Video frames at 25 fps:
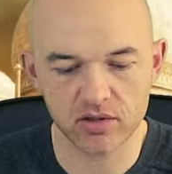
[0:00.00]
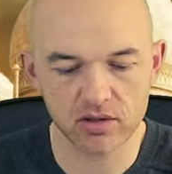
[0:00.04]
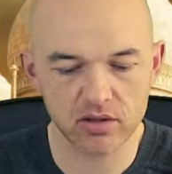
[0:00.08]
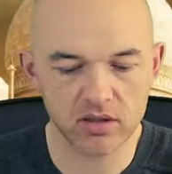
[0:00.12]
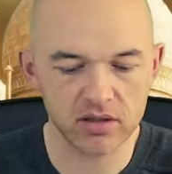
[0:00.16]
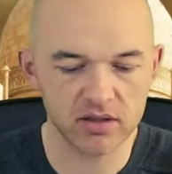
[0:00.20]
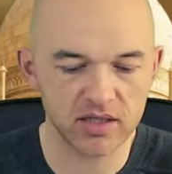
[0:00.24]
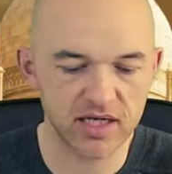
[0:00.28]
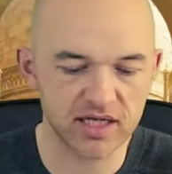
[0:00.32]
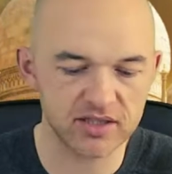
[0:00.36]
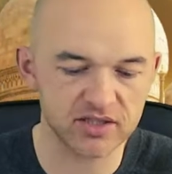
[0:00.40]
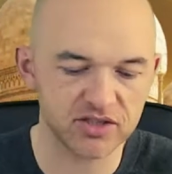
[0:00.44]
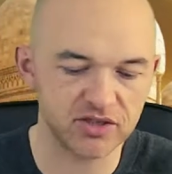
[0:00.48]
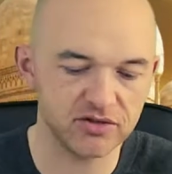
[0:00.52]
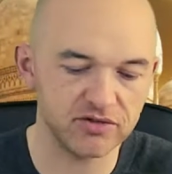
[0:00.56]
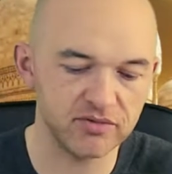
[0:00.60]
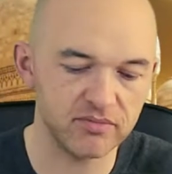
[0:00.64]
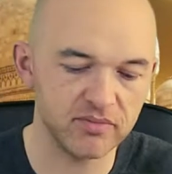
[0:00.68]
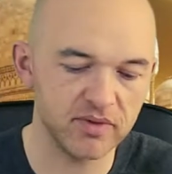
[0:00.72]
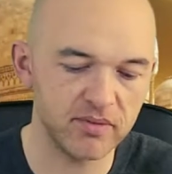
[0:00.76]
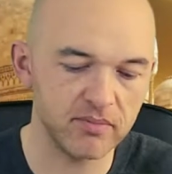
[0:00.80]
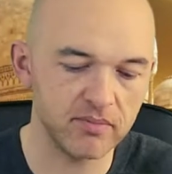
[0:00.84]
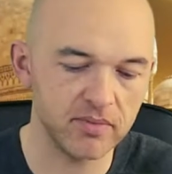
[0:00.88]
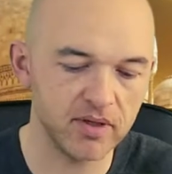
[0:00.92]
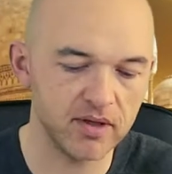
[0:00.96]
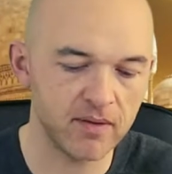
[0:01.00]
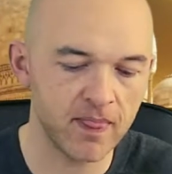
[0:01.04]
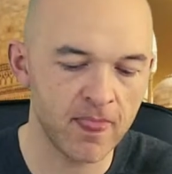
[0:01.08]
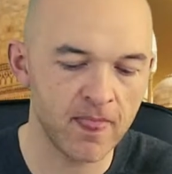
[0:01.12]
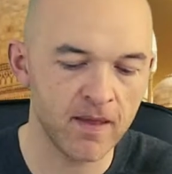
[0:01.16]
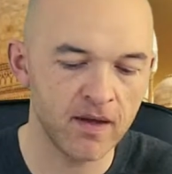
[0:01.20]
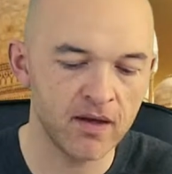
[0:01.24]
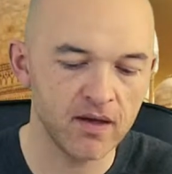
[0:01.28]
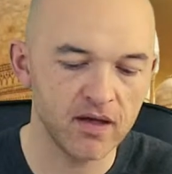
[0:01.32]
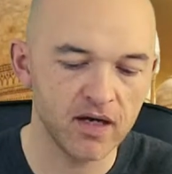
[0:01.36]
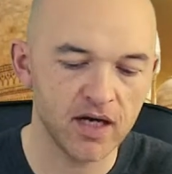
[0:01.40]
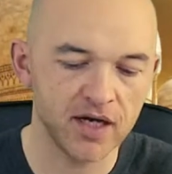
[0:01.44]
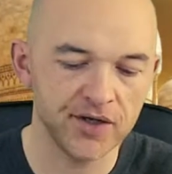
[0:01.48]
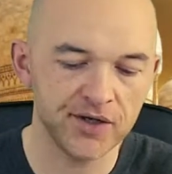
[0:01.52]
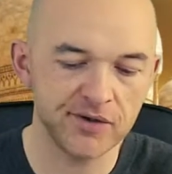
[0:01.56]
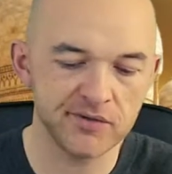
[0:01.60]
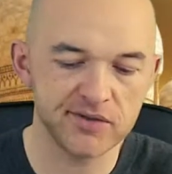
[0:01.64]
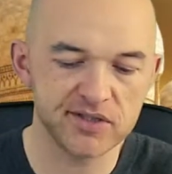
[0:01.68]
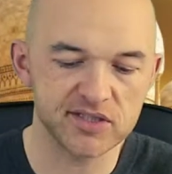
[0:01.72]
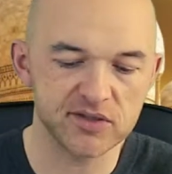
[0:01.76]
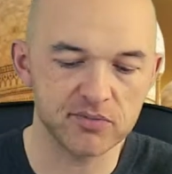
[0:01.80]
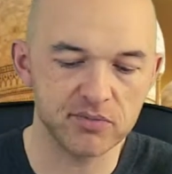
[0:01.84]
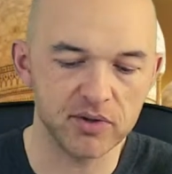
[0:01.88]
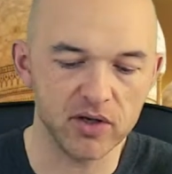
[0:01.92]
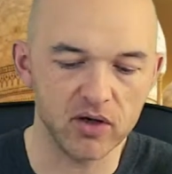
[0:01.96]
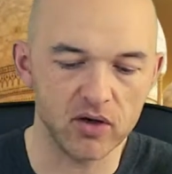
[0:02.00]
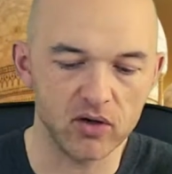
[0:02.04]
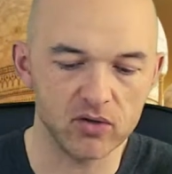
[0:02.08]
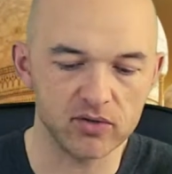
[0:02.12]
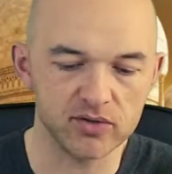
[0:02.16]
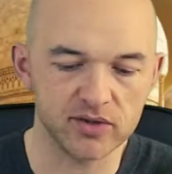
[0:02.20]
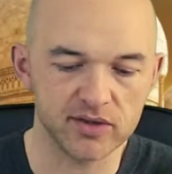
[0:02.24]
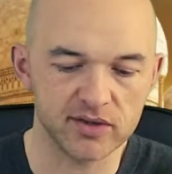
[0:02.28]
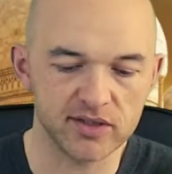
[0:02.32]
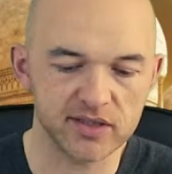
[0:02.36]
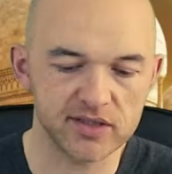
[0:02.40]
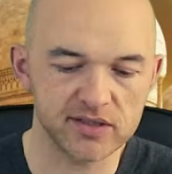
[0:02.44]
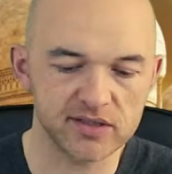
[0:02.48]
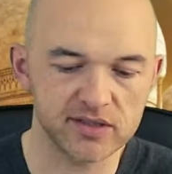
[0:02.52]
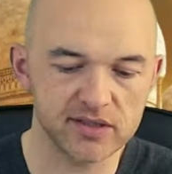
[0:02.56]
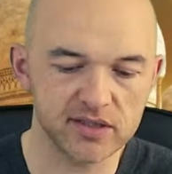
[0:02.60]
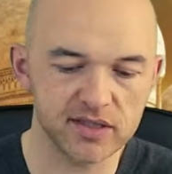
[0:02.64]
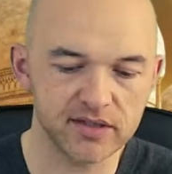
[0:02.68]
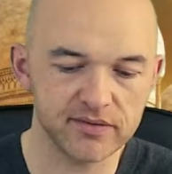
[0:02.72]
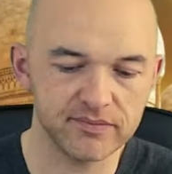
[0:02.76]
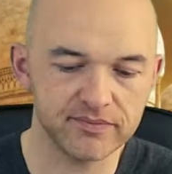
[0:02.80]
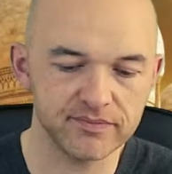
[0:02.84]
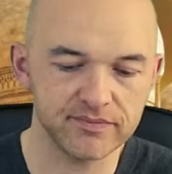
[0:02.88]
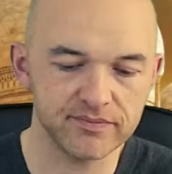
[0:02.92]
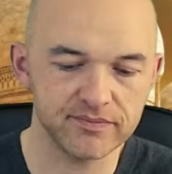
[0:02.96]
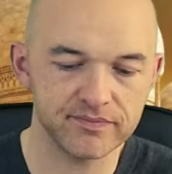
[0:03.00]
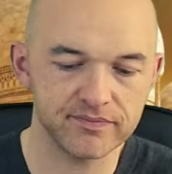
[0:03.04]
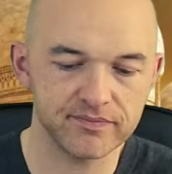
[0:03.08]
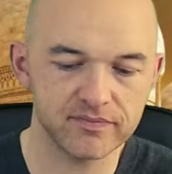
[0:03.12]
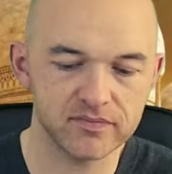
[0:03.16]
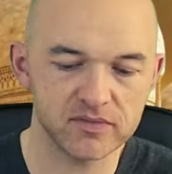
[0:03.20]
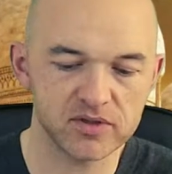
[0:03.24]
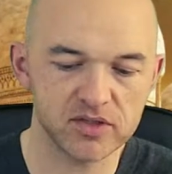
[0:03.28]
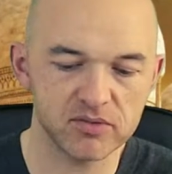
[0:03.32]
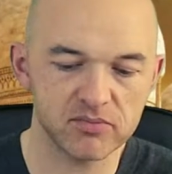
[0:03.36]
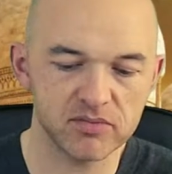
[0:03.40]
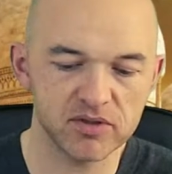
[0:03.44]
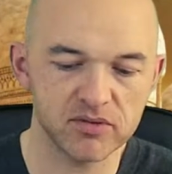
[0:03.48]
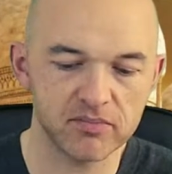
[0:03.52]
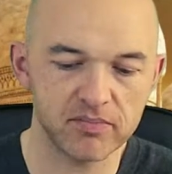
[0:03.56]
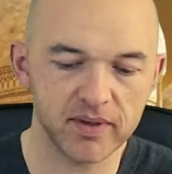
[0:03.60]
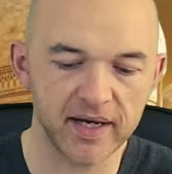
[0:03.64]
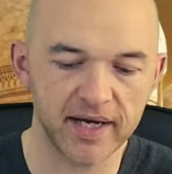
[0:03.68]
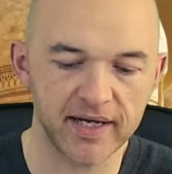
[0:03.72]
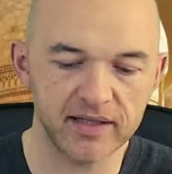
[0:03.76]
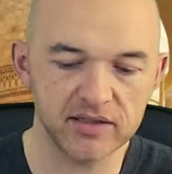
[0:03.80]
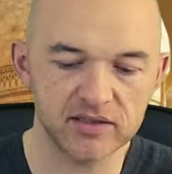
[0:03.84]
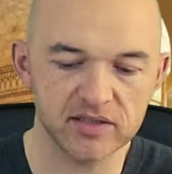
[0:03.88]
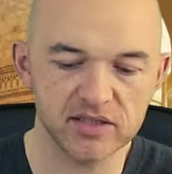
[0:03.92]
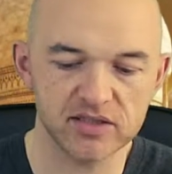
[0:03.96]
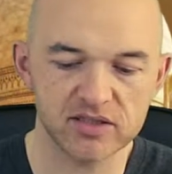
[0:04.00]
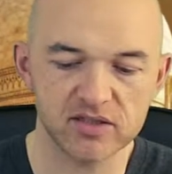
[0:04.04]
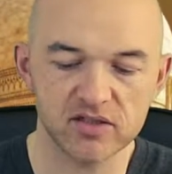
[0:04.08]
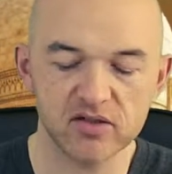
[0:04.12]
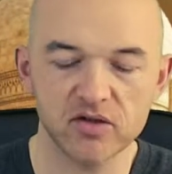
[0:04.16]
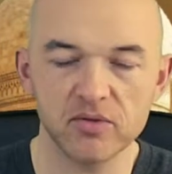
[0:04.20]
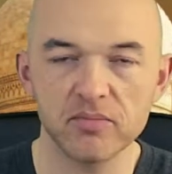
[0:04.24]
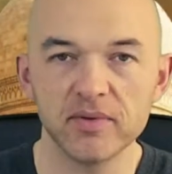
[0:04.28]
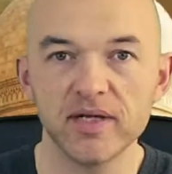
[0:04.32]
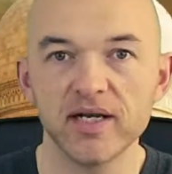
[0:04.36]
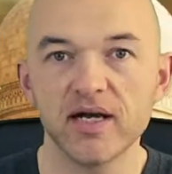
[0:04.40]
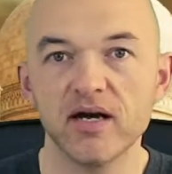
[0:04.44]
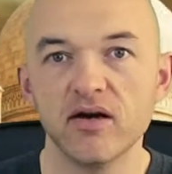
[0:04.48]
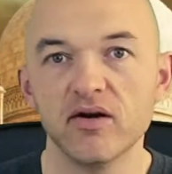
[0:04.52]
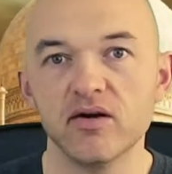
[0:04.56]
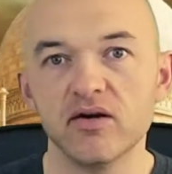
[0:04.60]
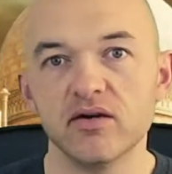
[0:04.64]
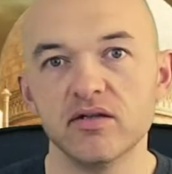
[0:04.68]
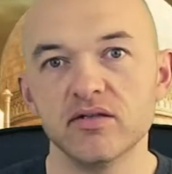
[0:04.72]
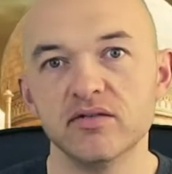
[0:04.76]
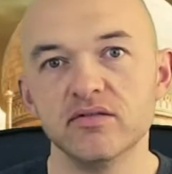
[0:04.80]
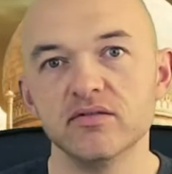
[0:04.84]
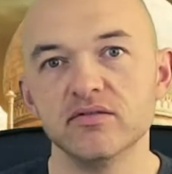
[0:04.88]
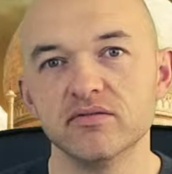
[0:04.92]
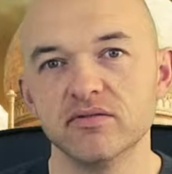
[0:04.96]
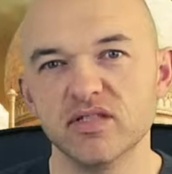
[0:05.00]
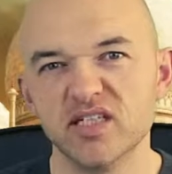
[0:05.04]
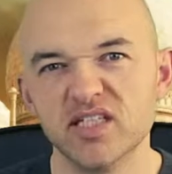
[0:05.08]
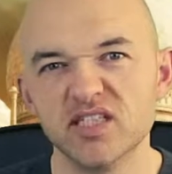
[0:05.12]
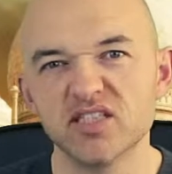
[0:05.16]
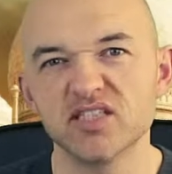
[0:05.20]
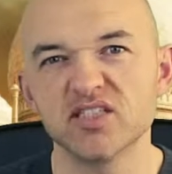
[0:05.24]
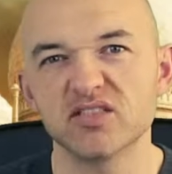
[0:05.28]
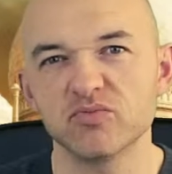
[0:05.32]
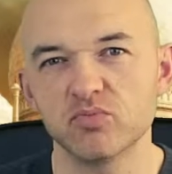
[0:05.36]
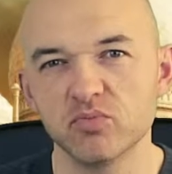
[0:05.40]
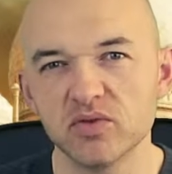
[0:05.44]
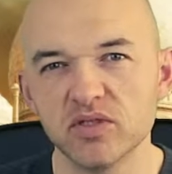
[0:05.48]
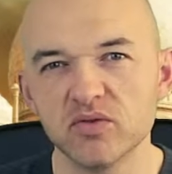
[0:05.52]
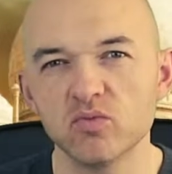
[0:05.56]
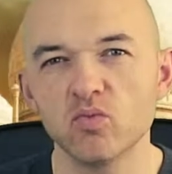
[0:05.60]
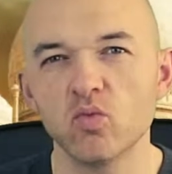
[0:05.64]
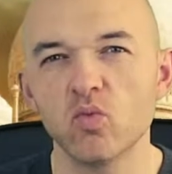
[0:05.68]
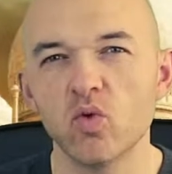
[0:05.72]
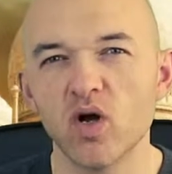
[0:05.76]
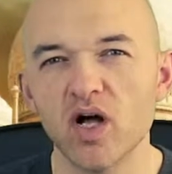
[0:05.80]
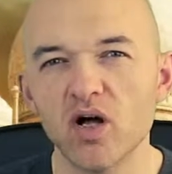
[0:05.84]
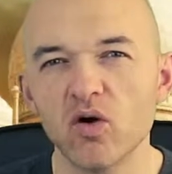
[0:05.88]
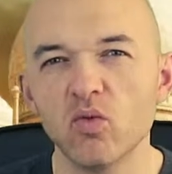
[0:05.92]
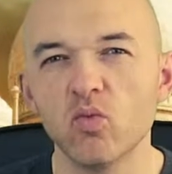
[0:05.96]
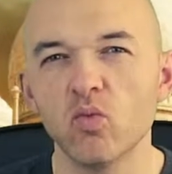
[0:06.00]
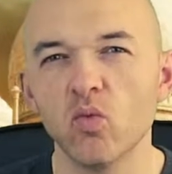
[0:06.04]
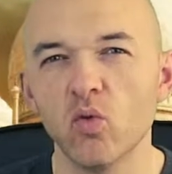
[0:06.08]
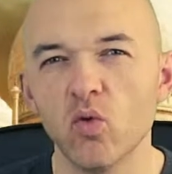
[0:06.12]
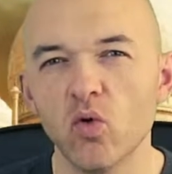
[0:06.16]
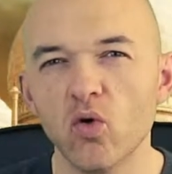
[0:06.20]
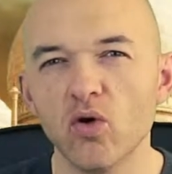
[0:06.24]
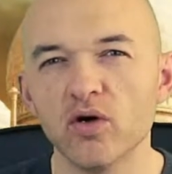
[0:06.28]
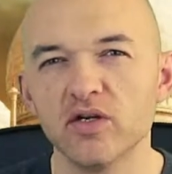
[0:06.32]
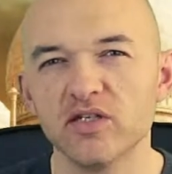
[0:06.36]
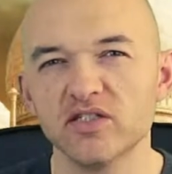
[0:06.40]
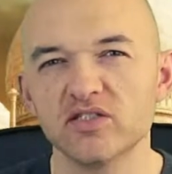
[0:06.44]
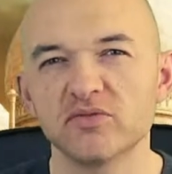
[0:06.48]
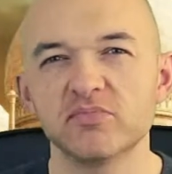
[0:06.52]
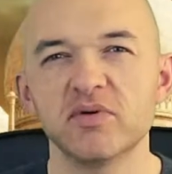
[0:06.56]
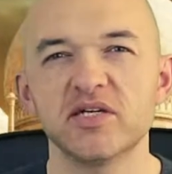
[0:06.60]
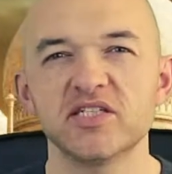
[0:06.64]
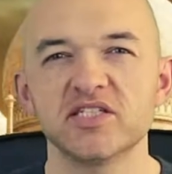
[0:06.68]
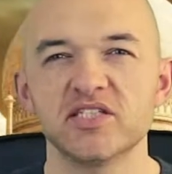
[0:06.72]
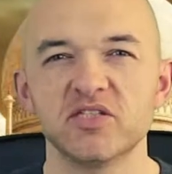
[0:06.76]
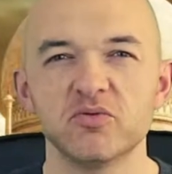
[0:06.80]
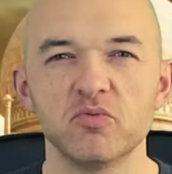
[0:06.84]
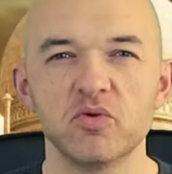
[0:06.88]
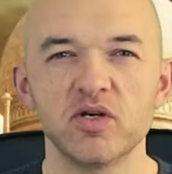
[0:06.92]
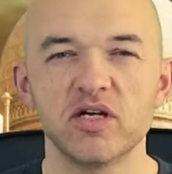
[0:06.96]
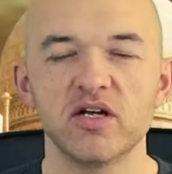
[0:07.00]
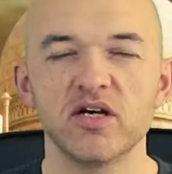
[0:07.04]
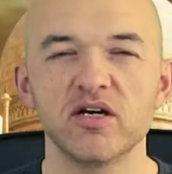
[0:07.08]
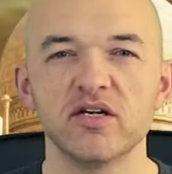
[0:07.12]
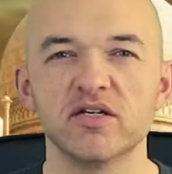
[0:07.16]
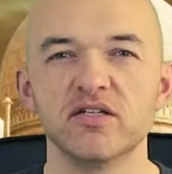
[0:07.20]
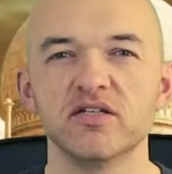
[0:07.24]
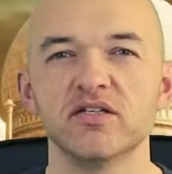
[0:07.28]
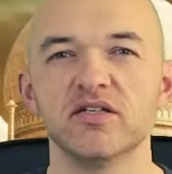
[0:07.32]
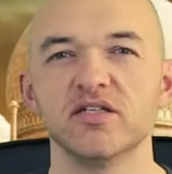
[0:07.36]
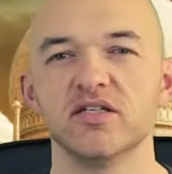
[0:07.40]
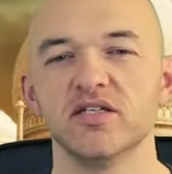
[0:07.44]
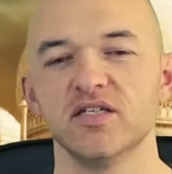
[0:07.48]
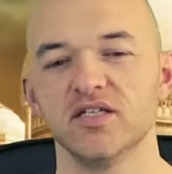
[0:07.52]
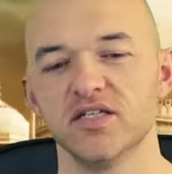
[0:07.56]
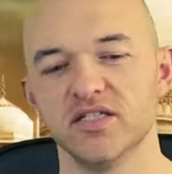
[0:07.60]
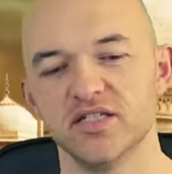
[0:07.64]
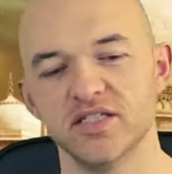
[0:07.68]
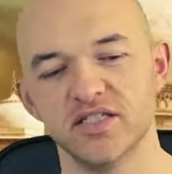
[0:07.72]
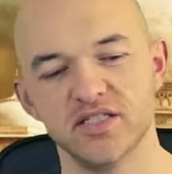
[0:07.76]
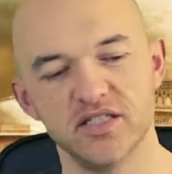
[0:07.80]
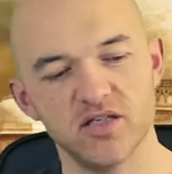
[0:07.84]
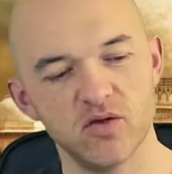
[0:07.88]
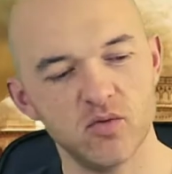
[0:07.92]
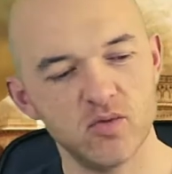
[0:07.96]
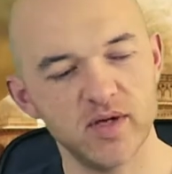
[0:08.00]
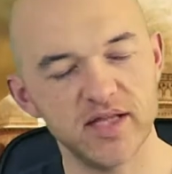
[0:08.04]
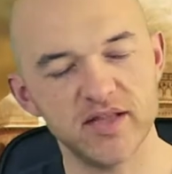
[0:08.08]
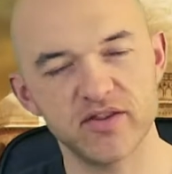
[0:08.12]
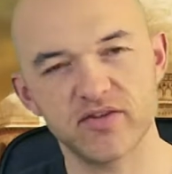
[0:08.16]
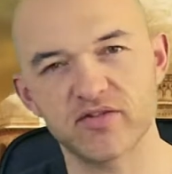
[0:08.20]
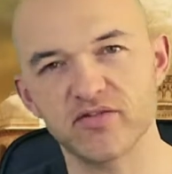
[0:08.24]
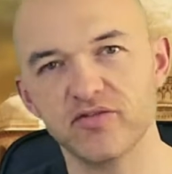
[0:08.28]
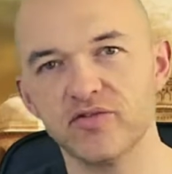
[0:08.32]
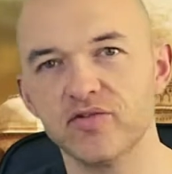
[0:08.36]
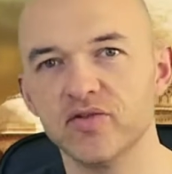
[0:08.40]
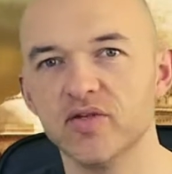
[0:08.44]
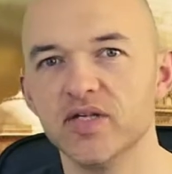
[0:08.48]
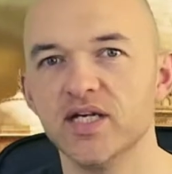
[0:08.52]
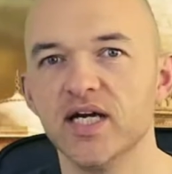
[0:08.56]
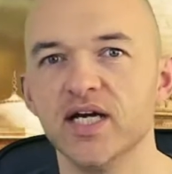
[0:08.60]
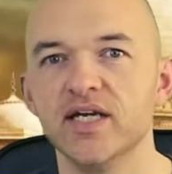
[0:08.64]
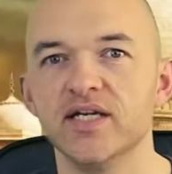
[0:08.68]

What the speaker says: I can't actually remember. I know it's a bit older because some of the pages are coming out and it's been well worn, especially when I went through it.